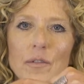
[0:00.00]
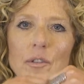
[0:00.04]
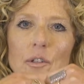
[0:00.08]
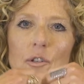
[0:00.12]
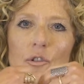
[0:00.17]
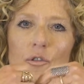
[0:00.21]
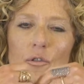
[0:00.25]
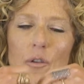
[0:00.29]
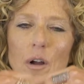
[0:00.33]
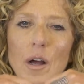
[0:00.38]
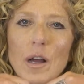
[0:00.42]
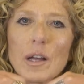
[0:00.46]
to
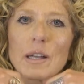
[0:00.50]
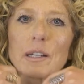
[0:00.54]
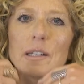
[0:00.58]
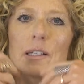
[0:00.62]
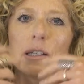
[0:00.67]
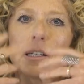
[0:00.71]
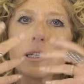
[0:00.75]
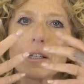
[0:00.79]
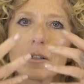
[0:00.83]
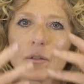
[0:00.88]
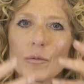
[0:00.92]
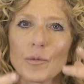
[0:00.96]
try and
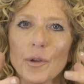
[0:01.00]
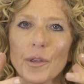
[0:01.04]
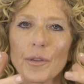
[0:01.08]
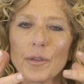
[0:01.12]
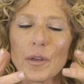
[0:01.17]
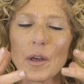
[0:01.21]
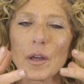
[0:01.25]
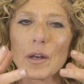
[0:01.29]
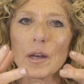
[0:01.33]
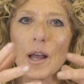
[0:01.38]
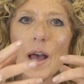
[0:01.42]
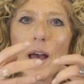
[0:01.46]
deal with
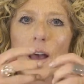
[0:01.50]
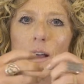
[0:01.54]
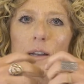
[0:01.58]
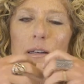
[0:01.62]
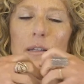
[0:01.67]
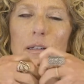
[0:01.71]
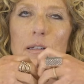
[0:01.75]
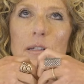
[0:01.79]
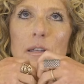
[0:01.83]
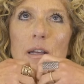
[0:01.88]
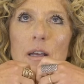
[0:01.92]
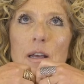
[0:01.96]
it.
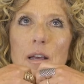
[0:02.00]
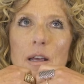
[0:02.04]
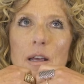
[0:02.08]
And